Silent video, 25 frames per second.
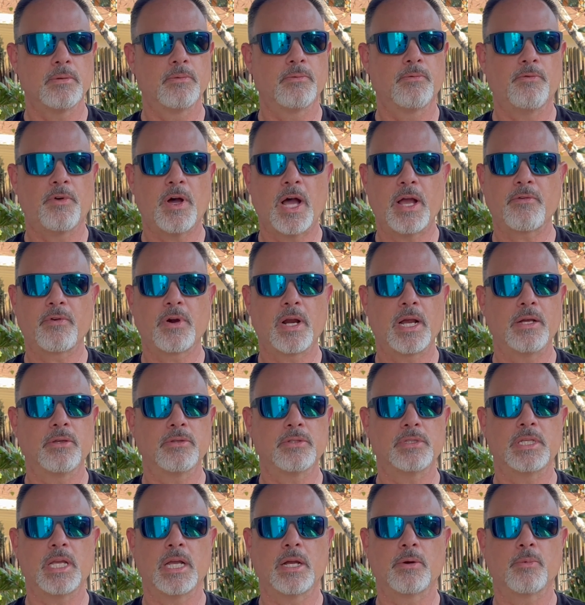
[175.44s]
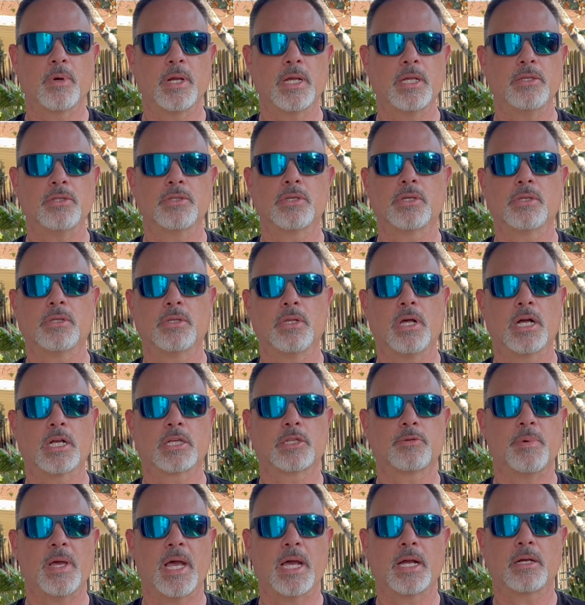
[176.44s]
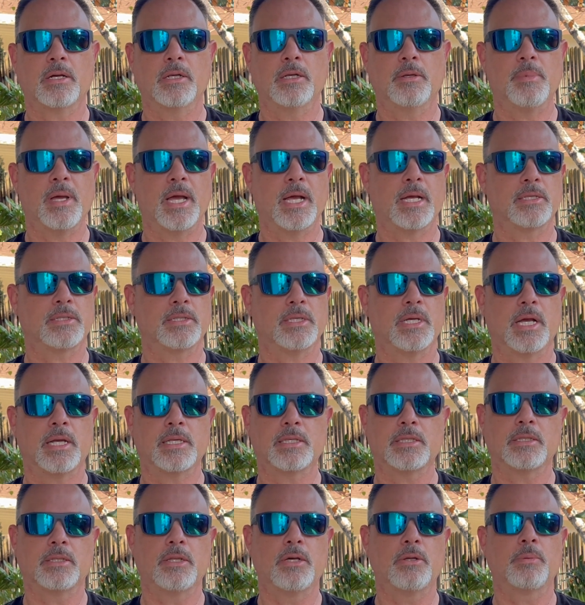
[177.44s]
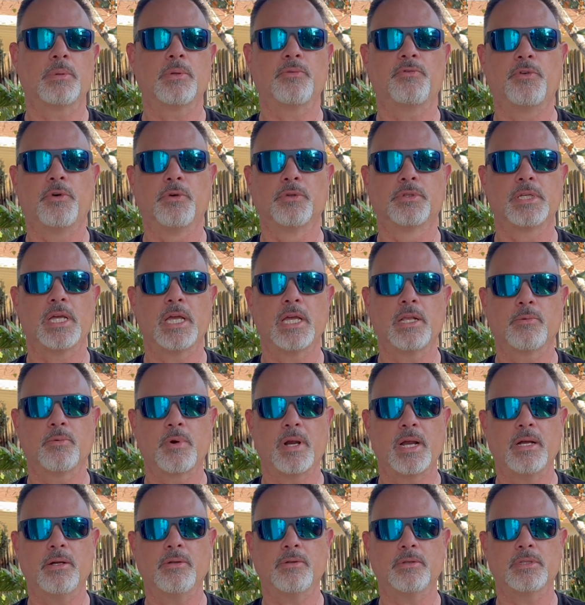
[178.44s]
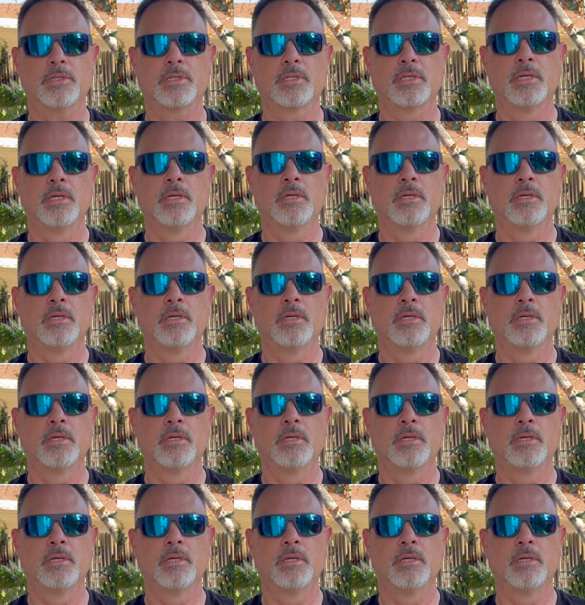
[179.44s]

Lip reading: 5 rounds, downrange, locks back on the magazine. I said, let it the full 10 rounds.